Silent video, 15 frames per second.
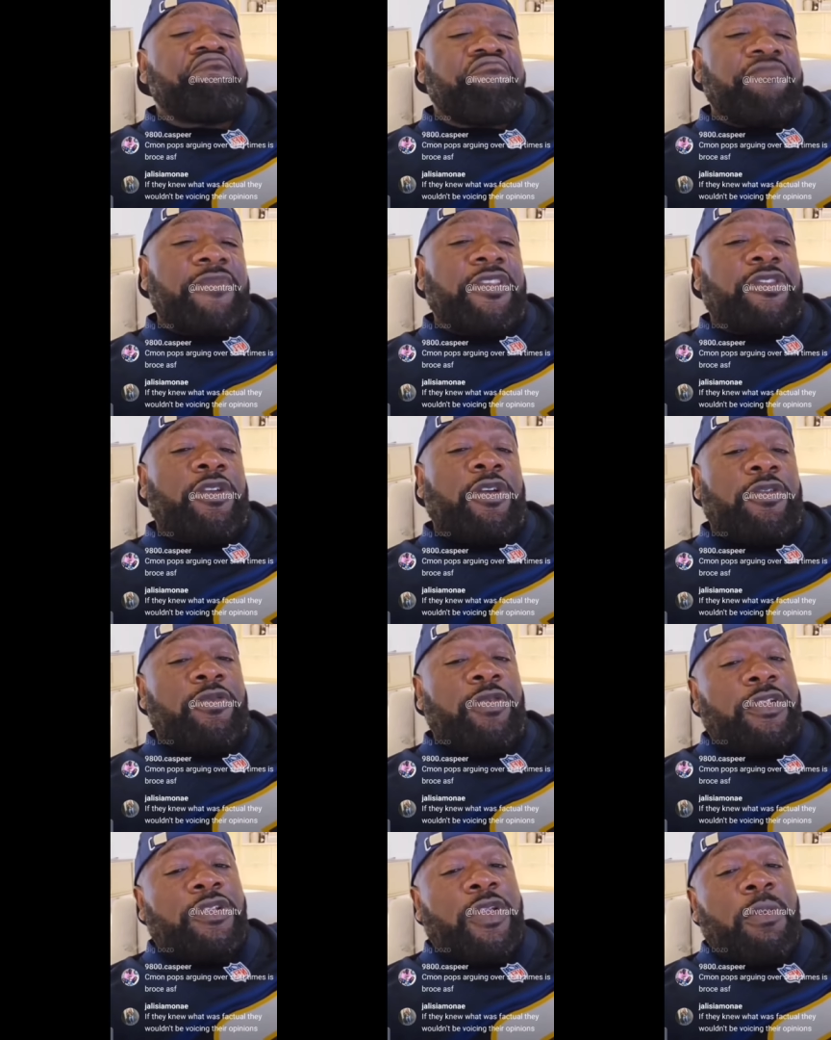So you
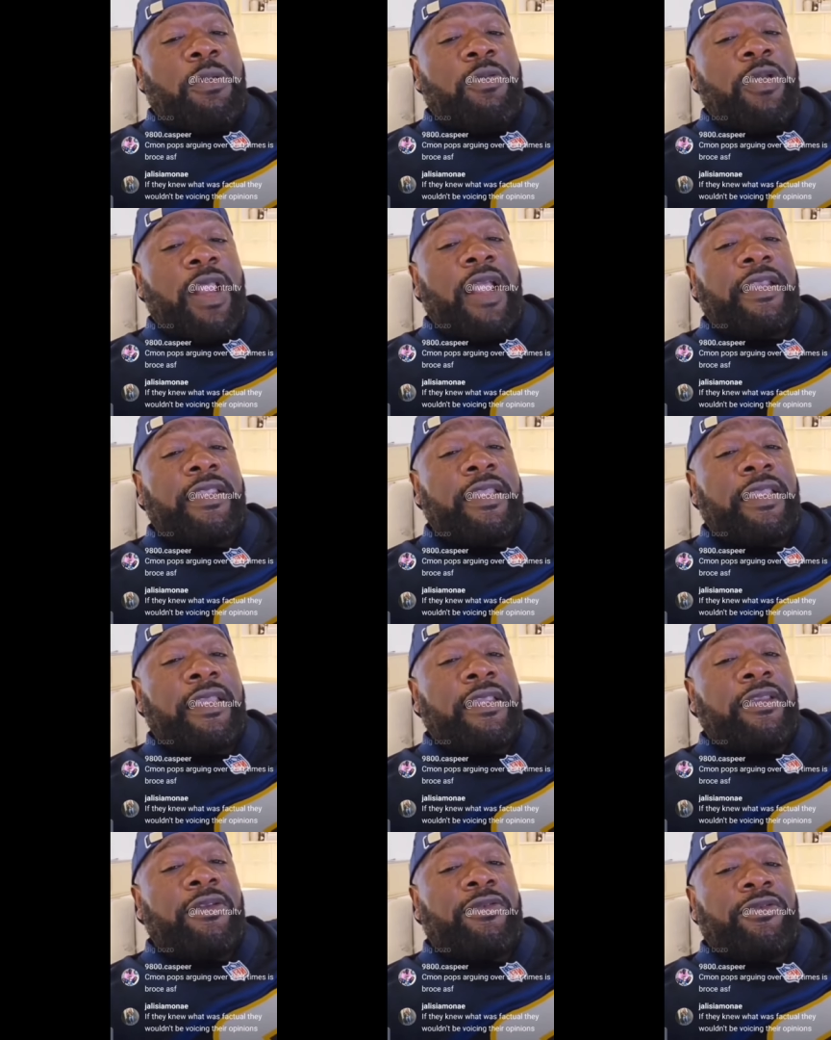want to talk about what I
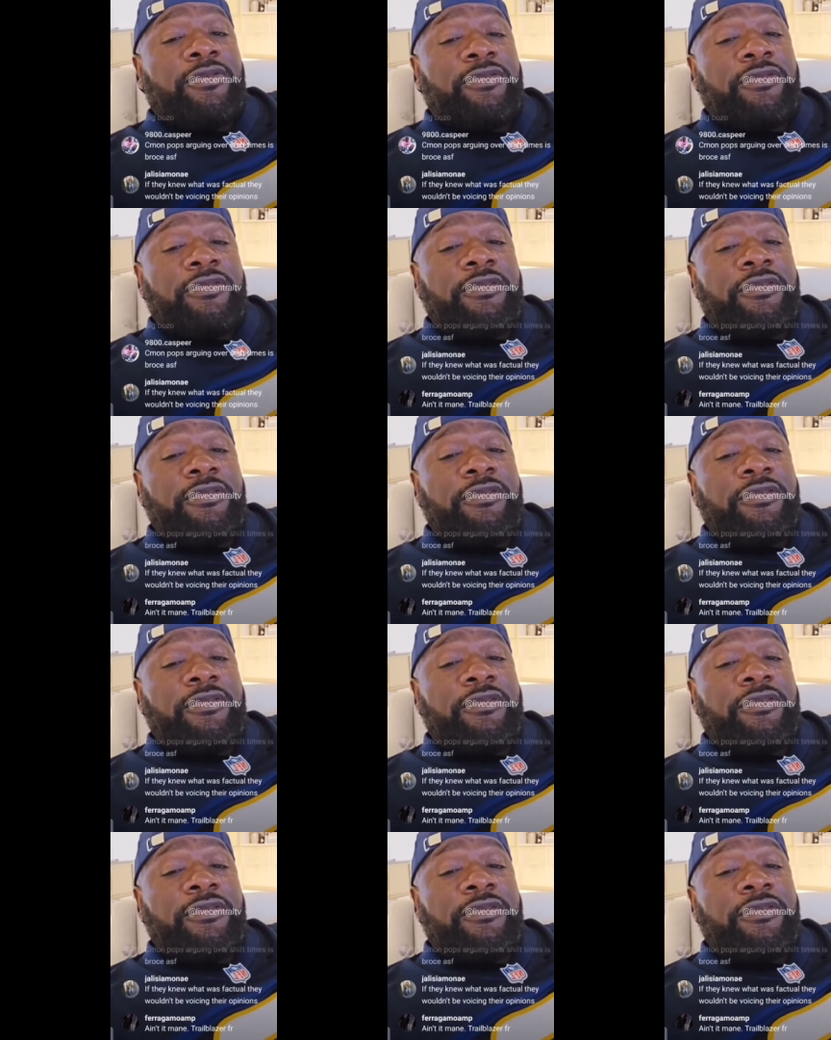did do.